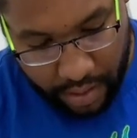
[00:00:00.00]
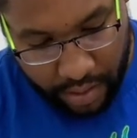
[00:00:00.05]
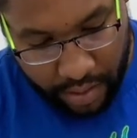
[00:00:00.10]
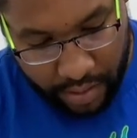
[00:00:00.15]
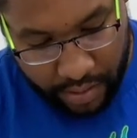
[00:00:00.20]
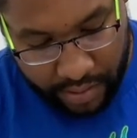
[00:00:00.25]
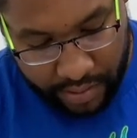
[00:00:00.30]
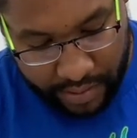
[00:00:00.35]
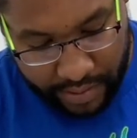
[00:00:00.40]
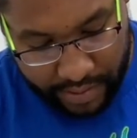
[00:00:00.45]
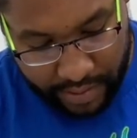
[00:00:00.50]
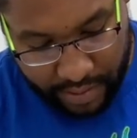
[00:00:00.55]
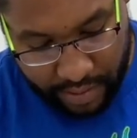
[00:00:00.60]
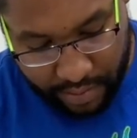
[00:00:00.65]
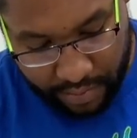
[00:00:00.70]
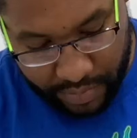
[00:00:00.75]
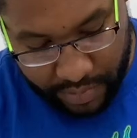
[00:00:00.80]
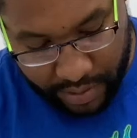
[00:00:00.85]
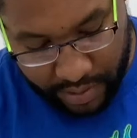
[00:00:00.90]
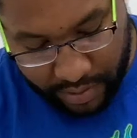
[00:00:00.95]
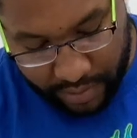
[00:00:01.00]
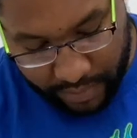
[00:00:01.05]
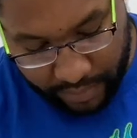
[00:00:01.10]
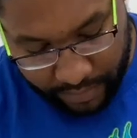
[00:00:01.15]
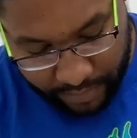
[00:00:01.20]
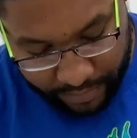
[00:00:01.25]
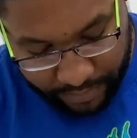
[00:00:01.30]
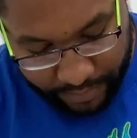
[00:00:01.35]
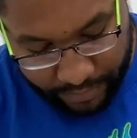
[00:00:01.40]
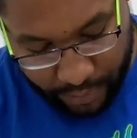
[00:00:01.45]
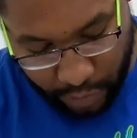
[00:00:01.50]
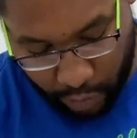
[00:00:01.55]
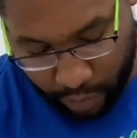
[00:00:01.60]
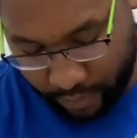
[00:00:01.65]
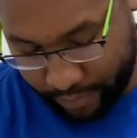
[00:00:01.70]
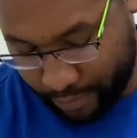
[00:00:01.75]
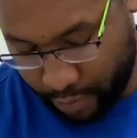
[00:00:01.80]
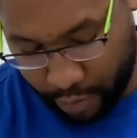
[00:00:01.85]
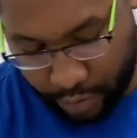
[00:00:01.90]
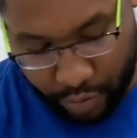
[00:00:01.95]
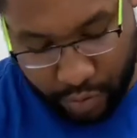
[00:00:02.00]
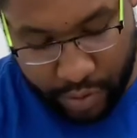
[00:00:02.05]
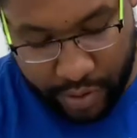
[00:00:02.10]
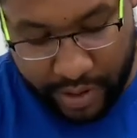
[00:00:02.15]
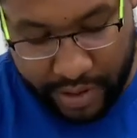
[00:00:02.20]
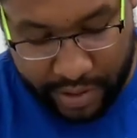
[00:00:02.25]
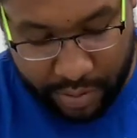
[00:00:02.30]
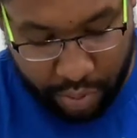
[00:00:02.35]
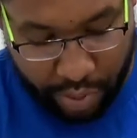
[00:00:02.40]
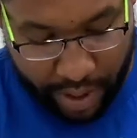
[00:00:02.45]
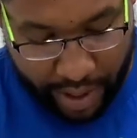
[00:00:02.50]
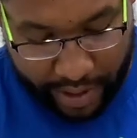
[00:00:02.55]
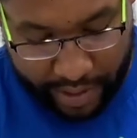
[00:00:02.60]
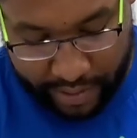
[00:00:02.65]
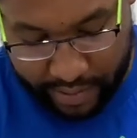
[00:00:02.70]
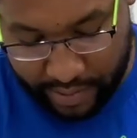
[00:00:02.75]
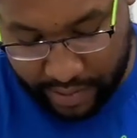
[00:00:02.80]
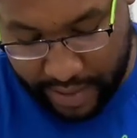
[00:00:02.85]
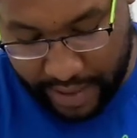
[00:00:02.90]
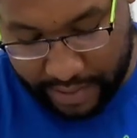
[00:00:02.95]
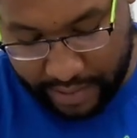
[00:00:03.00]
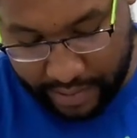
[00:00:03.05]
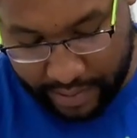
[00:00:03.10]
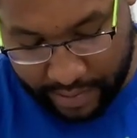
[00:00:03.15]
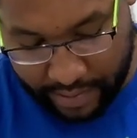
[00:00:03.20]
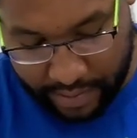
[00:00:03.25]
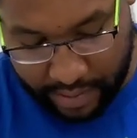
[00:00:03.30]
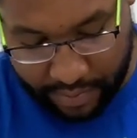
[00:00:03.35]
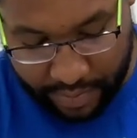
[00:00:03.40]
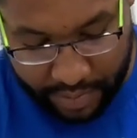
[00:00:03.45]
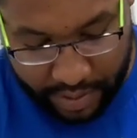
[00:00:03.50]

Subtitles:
systems, or two of these brackets, not systems.